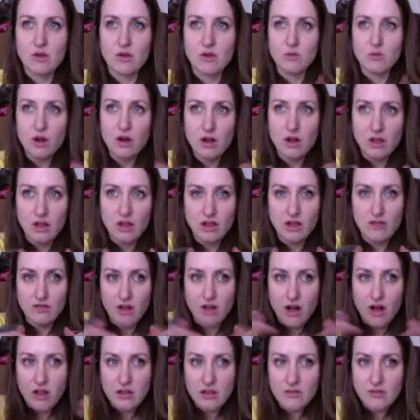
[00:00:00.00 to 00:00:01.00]
Well, if
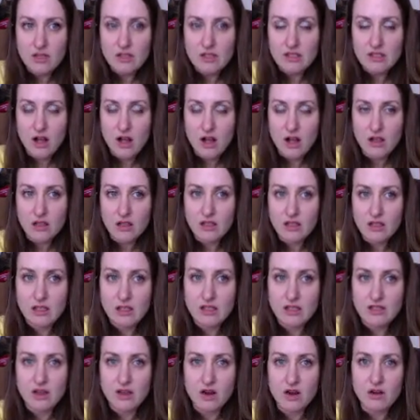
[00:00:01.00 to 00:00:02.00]
all of these
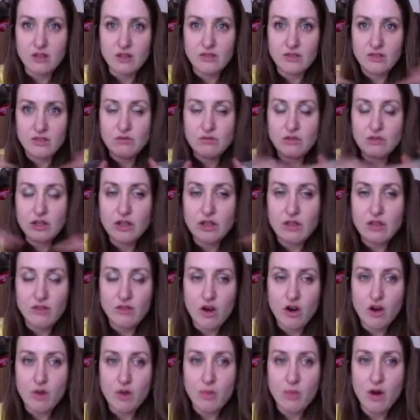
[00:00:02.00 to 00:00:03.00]
colonies are living really
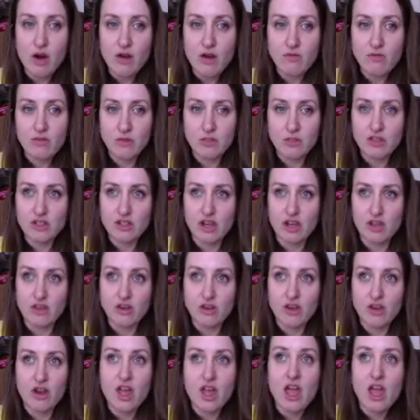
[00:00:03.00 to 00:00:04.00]
far apart from each
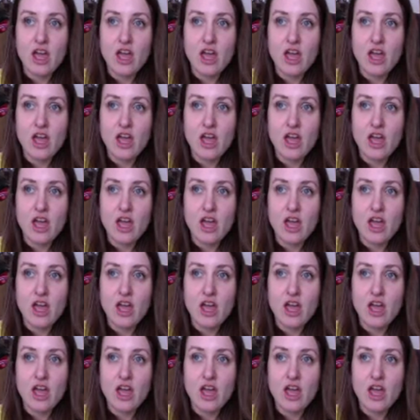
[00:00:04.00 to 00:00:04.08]
other,